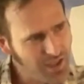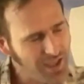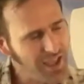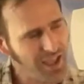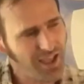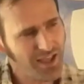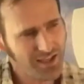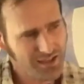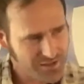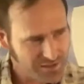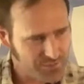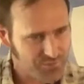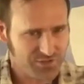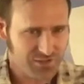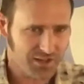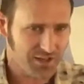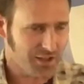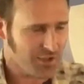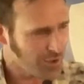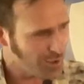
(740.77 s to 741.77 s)
the head
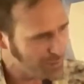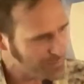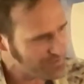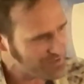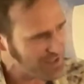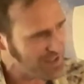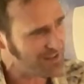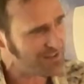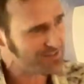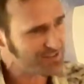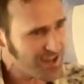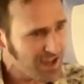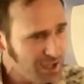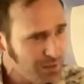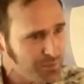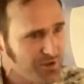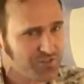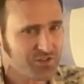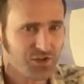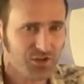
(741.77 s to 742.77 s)
of City of Hope said,
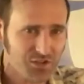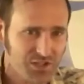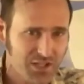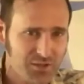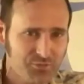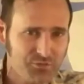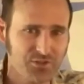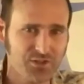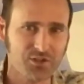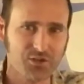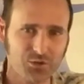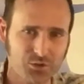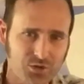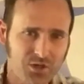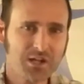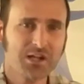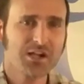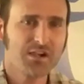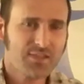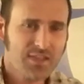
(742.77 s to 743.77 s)
time is our gift to
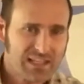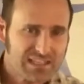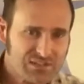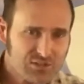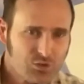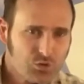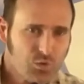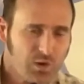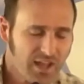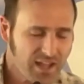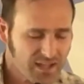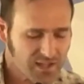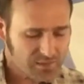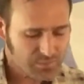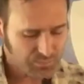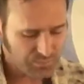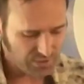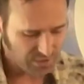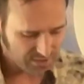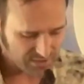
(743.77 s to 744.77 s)
you. It's
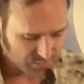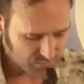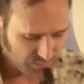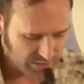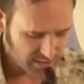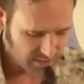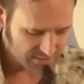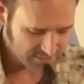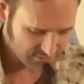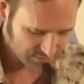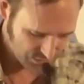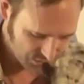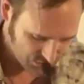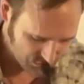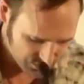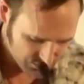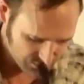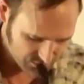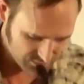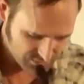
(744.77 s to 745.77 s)
great, but we
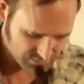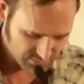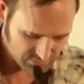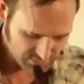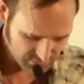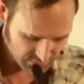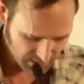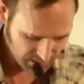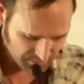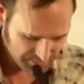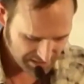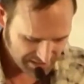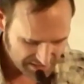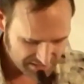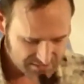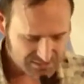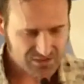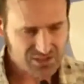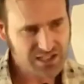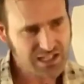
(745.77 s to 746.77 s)
also,
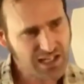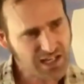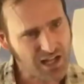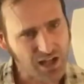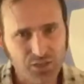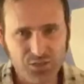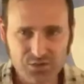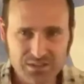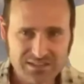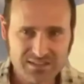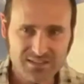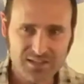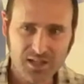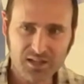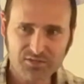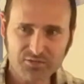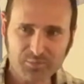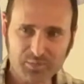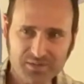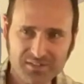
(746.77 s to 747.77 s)
you need other
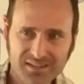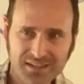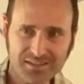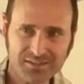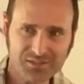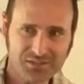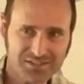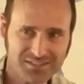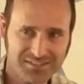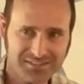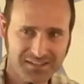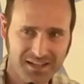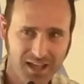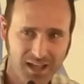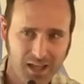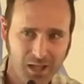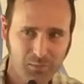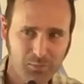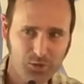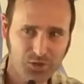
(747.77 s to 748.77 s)
stuff besides just
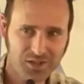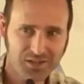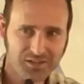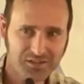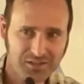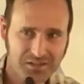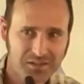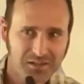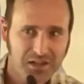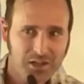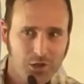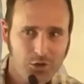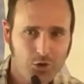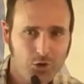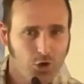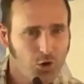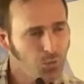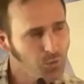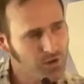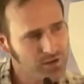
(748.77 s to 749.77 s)
time. You need to
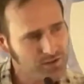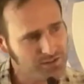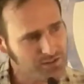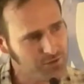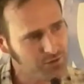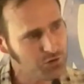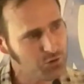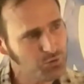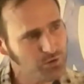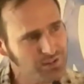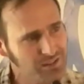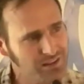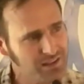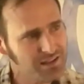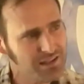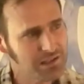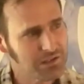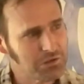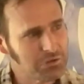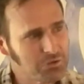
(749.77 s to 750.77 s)
know what to do with
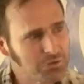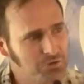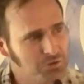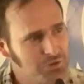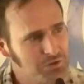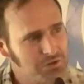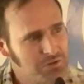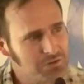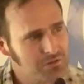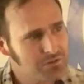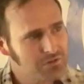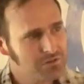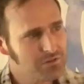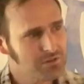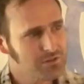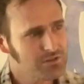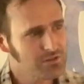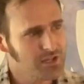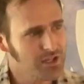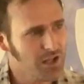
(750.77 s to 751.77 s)
it.
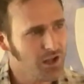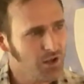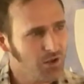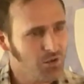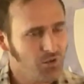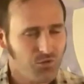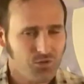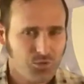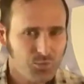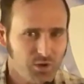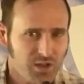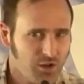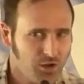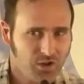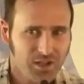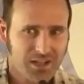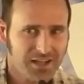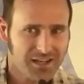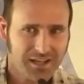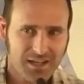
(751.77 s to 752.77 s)
We
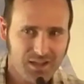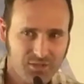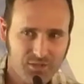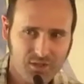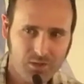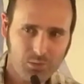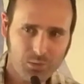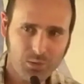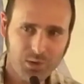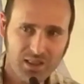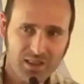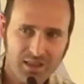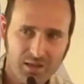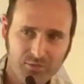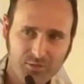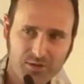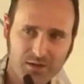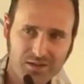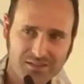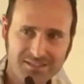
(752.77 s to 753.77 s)
don't get anything when we
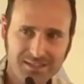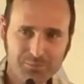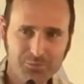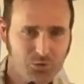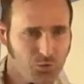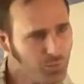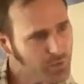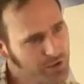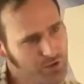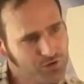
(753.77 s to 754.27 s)
leave here except a